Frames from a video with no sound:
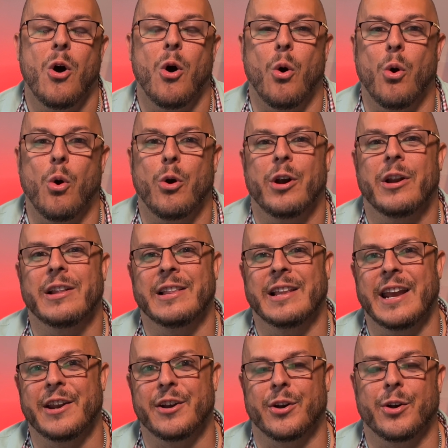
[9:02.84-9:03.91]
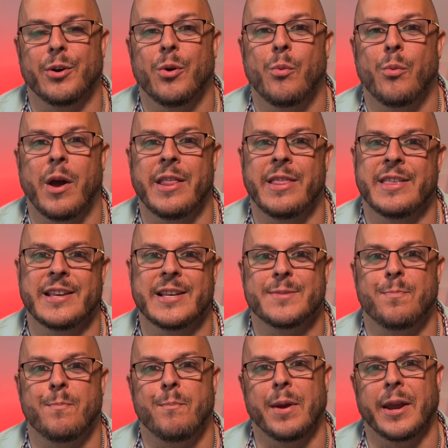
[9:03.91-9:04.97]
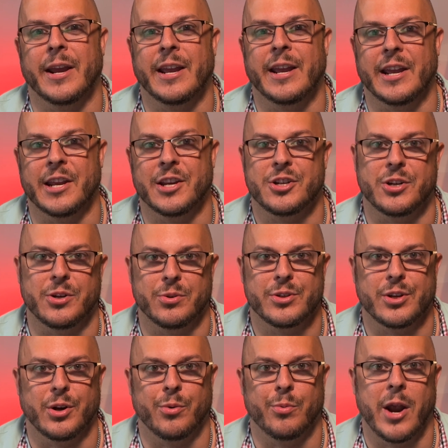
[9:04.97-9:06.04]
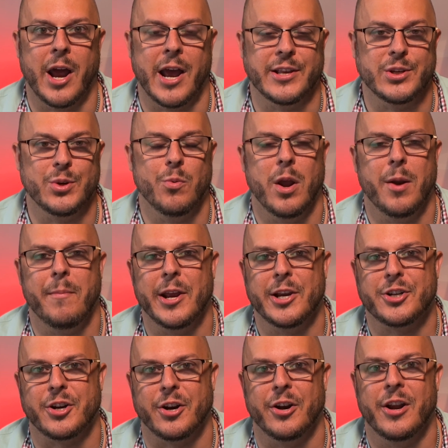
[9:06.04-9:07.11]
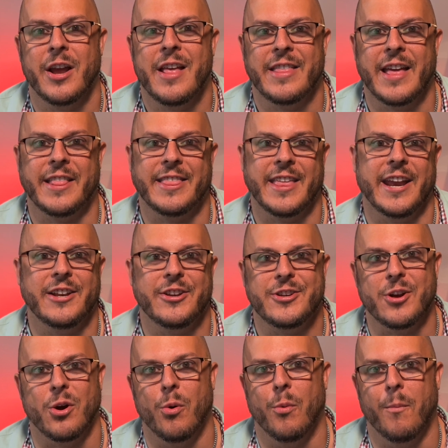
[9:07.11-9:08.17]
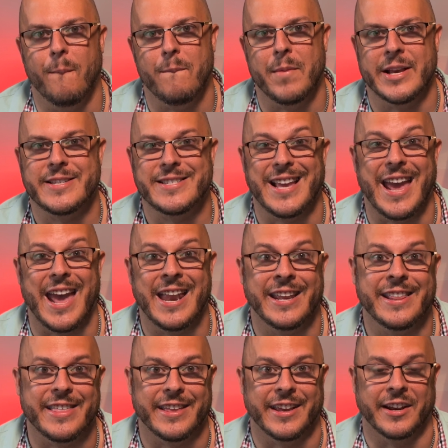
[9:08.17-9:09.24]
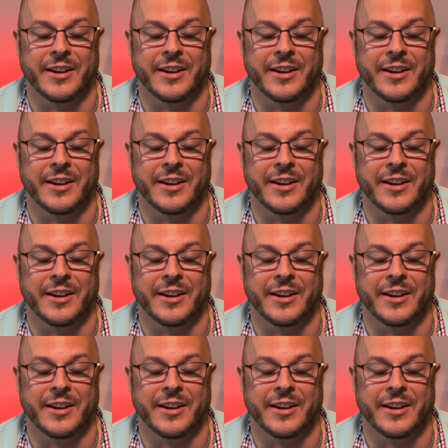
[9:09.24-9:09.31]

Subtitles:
or later when these big issues arise. You want to make sure that they don't miss anything.